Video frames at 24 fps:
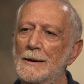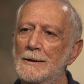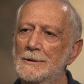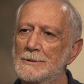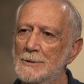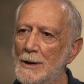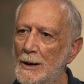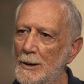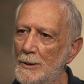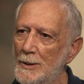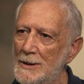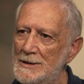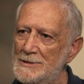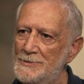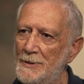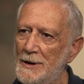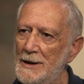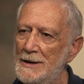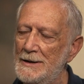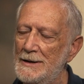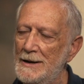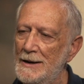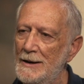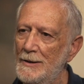So I was
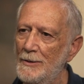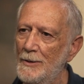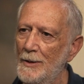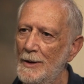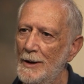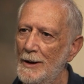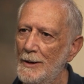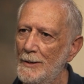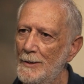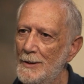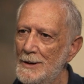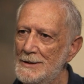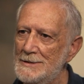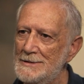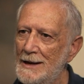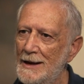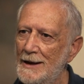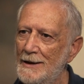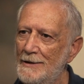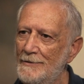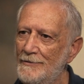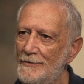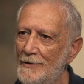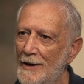painting when I was
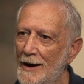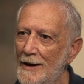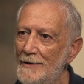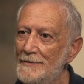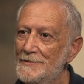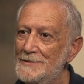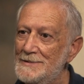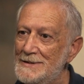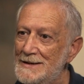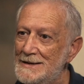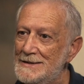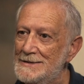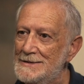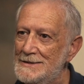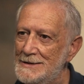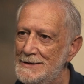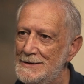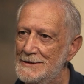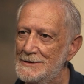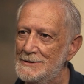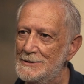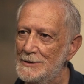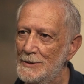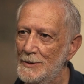like 5, 6
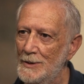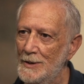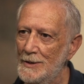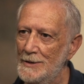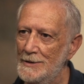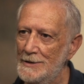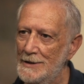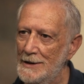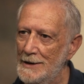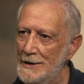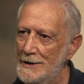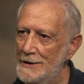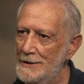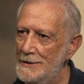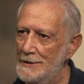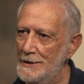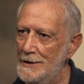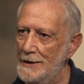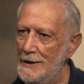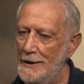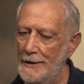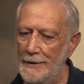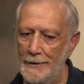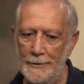years old, and
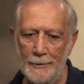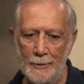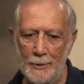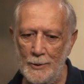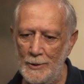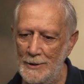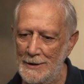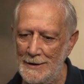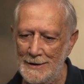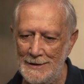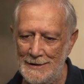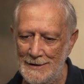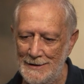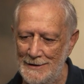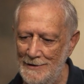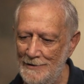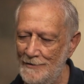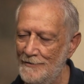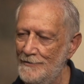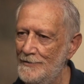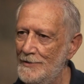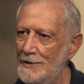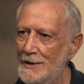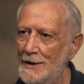I couldn't
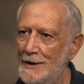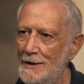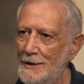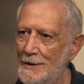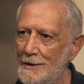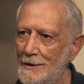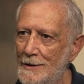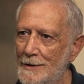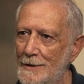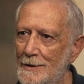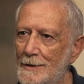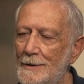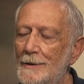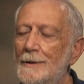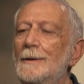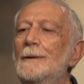leave the